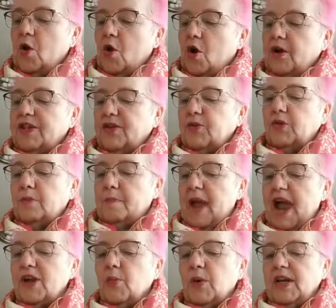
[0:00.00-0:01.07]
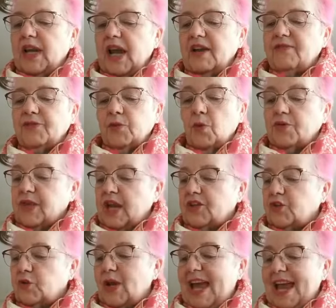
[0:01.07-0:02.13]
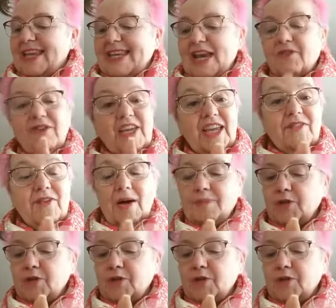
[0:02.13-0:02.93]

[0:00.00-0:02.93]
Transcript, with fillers: Or this one, no matter what life throws at you, never give up.